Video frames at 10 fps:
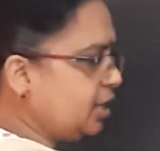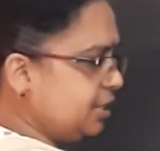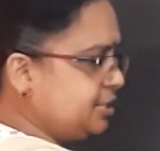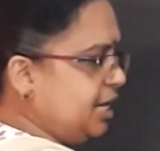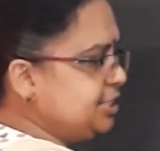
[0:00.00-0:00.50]

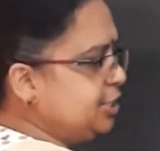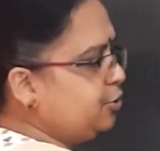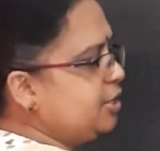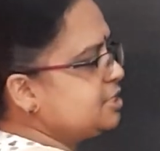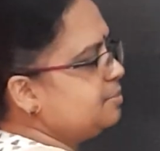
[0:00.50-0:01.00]
Change into
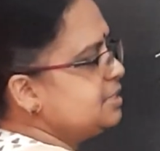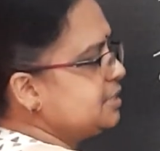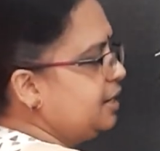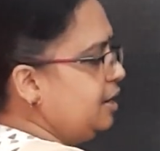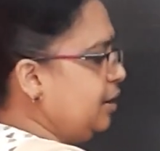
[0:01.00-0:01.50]
decimals,
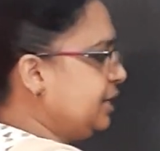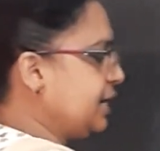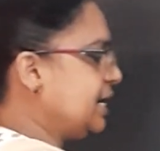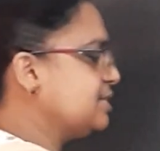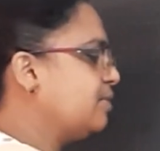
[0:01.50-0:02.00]
it
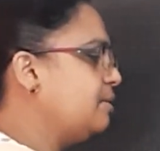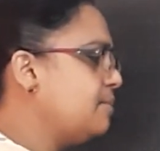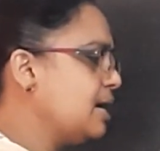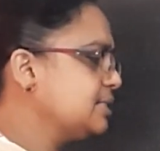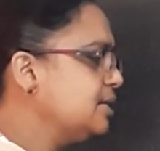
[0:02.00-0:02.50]
carries 1
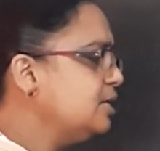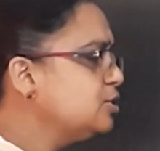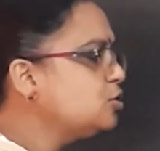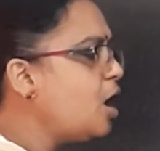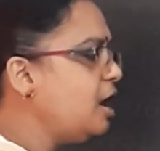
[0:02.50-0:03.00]
marks.
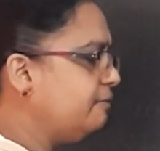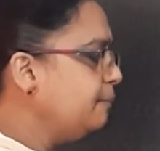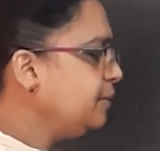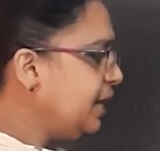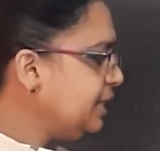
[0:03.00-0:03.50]
Solve.
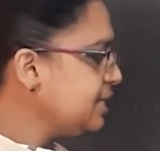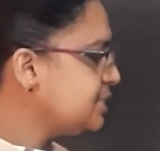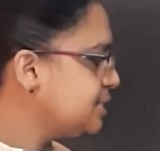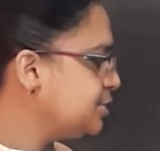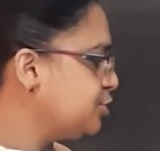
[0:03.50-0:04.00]
In
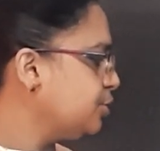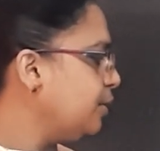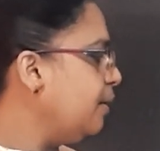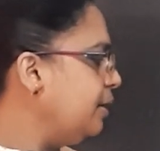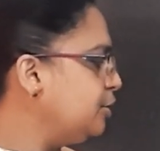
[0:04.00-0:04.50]
this
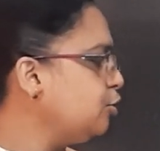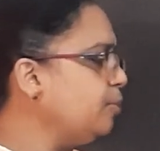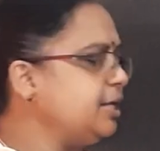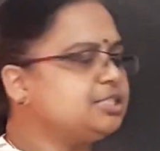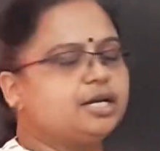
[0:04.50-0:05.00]
two
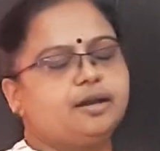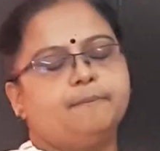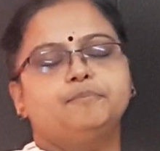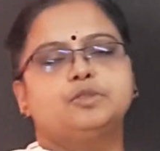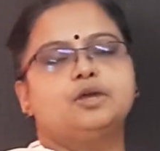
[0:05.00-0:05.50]
main
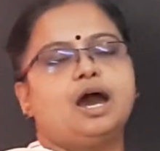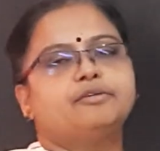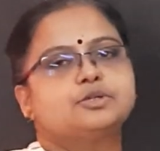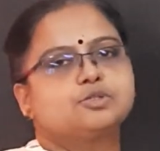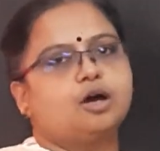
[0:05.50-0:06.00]
children, you
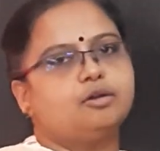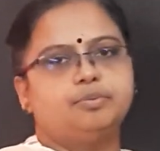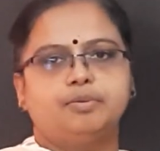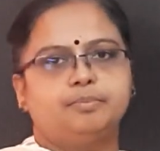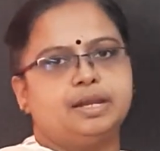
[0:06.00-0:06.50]
have to solve
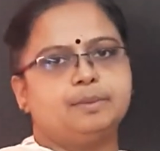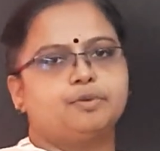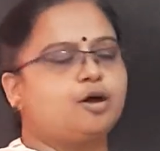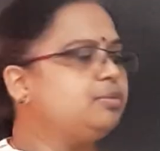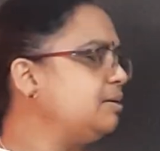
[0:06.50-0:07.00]
many
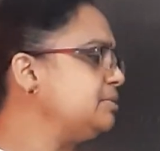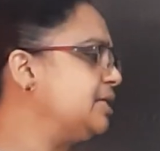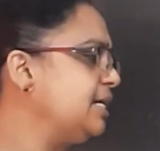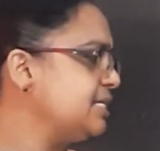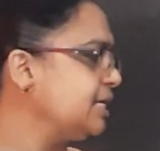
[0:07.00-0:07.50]
problems.
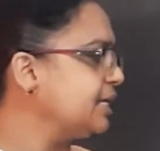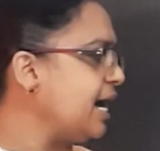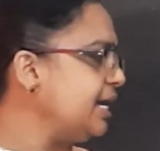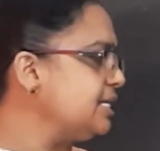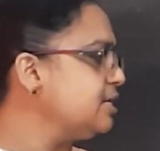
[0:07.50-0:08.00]
That is, it
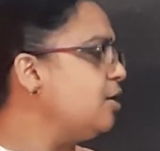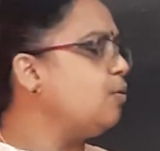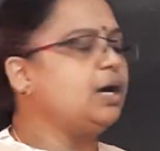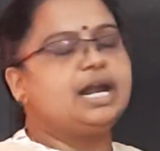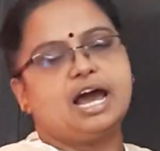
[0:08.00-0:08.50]
carries
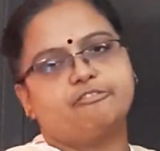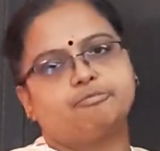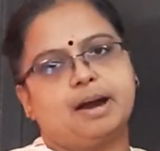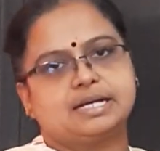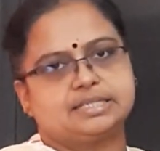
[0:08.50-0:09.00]
1.5
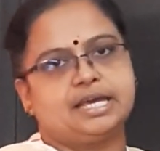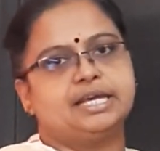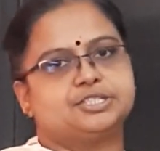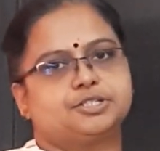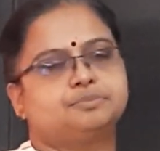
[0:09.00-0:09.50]
marks
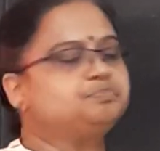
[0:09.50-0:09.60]
each.